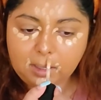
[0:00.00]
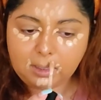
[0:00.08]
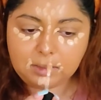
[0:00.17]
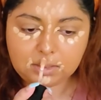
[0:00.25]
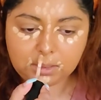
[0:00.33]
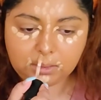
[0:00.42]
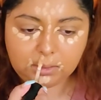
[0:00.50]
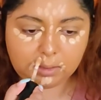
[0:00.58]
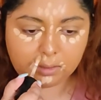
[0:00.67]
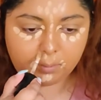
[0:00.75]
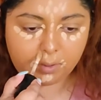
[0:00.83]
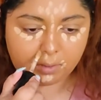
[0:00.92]
is a
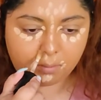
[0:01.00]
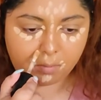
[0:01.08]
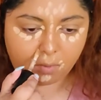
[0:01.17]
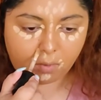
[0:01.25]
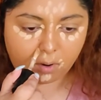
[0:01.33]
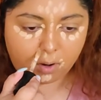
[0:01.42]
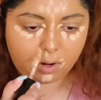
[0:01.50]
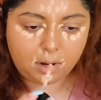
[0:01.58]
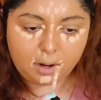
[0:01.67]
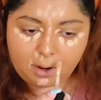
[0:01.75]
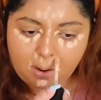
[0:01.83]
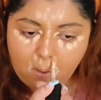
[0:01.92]
little bit more
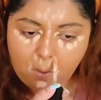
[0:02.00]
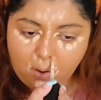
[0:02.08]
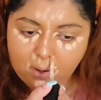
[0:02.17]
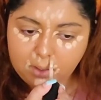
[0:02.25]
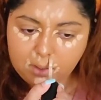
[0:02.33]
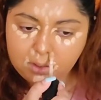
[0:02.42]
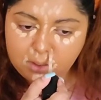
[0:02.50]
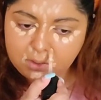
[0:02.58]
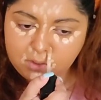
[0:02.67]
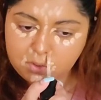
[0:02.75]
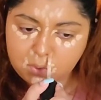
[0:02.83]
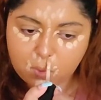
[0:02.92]
on
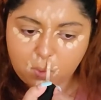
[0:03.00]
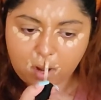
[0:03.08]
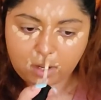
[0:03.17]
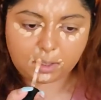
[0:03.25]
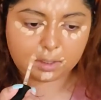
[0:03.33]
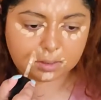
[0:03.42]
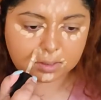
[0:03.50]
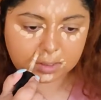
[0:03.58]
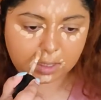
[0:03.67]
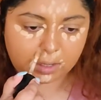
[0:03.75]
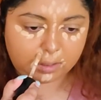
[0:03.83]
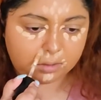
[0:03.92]
the drying
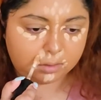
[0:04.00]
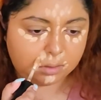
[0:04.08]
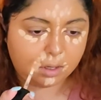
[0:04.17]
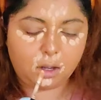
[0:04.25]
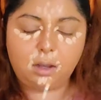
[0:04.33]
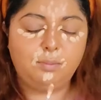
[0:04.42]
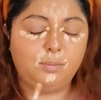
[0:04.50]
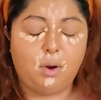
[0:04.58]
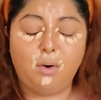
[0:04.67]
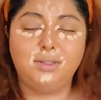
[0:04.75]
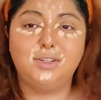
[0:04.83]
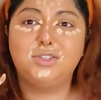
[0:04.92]
side,
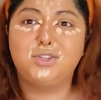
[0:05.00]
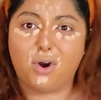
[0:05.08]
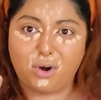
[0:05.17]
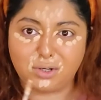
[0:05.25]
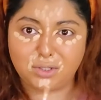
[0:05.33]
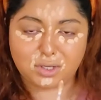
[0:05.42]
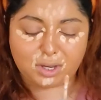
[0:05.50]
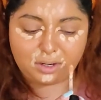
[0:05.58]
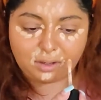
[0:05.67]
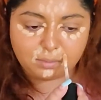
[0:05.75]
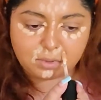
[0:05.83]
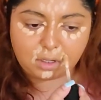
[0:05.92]
um, on the dark
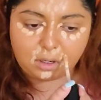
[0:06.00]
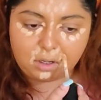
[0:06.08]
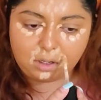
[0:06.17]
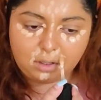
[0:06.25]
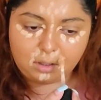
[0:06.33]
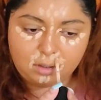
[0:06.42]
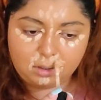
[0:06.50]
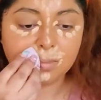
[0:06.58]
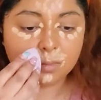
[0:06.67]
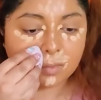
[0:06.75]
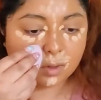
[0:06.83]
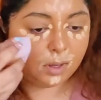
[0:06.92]
side, I'm sorry.
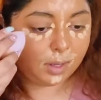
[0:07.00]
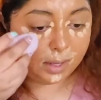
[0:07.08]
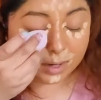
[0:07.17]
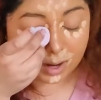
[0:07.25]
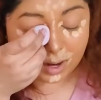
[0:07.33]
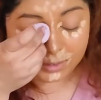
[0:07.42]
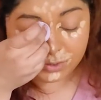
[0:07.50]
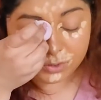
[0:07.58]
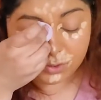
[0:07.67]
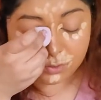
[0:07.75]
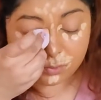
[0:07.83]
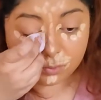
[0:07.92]
And I
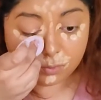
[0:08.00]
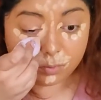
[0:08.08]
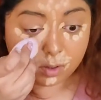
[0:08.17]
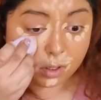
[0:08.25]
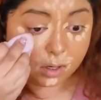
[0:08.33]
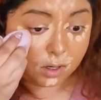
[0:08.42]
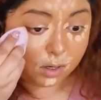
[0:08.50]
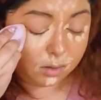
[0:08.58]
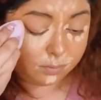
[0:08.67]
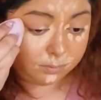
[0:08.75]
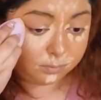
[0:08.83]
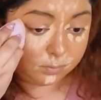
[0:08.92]
do
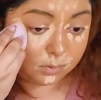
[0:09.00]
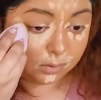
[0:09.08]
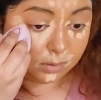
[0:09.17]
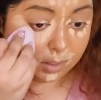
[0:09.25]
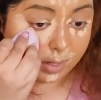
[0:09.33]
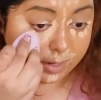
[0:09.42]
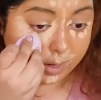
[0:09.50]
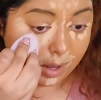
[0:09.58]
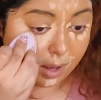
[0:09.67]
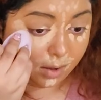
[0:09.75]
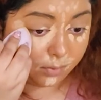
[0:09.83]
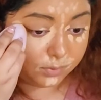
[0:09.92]
uh,
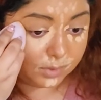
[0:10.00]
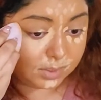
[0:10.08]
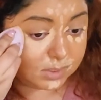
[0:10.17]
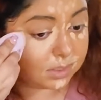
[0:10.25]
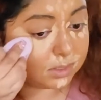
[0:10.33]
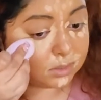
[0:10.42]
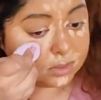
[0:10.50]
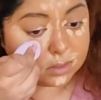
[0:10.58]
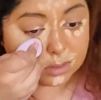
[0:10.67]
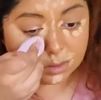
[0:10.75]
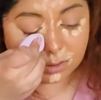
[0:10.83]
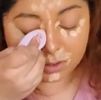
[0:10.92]
like how this
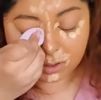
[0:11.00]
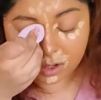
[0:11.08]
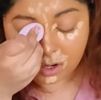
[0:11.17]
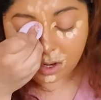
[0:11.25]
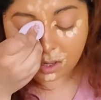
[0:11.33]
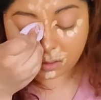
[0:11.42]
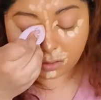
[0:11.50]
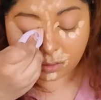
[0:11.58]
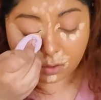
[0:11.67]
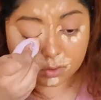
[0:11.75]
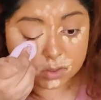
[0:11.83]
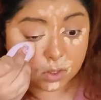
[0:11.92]
concealer
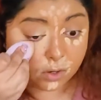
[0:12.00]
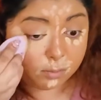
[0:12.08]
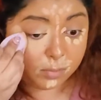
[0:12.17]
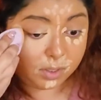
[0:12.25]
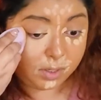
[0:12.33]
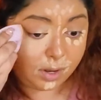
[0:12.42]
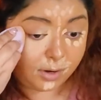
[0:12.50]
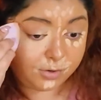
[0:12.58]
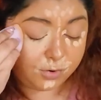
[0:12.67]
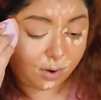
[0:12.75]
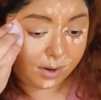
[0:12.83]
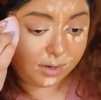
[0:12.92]
looks on me.
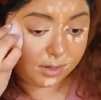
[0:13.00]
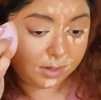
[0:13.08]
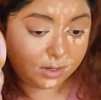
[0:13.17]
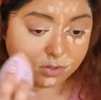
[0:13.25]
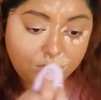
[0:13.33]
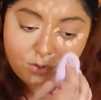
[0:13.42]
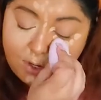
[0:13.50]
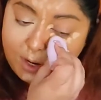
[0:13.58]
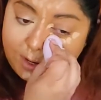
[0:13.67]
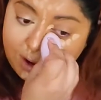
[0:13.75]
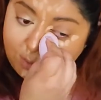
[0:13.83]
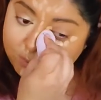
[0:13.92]
I tried it
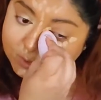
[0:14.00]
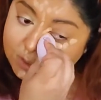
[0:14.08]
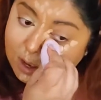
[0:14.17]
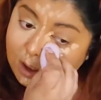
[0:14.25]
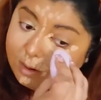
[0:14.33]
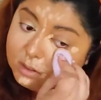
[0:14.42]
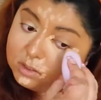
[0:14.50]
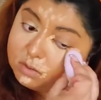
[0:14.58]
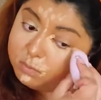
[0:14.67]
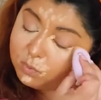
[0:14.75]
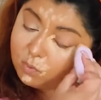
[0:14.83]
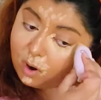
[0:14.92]
yesterday and I was kind
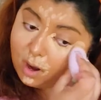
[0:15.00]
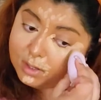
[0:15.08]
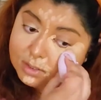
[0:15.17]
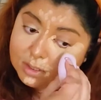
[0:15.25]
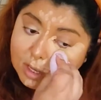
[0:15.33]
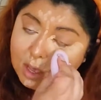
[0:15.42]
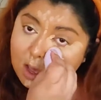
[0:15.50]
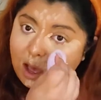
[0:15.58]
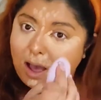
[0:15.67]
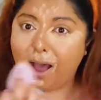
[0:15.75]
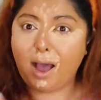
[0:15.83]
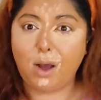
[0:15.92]
of surprised
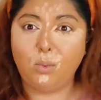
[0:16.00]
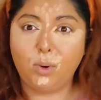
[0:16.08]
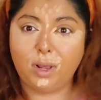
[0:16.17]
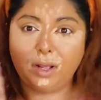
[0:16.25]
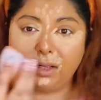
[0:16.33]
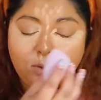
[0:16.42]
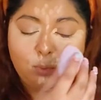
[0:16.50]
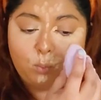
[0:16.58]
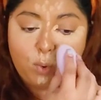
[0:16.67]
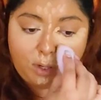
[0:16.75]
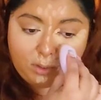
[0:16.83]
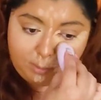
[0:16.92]

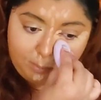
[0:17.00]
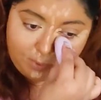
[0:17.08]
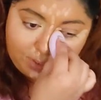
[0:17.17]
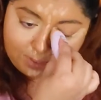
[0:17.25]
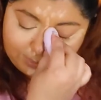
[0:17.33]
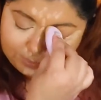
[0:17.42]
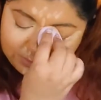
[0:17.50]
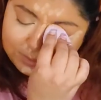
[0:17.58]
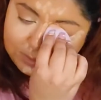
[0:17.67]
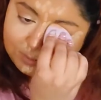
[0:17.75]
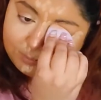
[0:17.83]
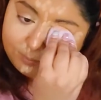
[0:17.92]
how well it
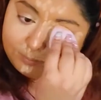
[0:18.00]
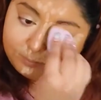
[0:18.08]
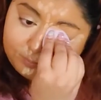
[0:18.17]
blends.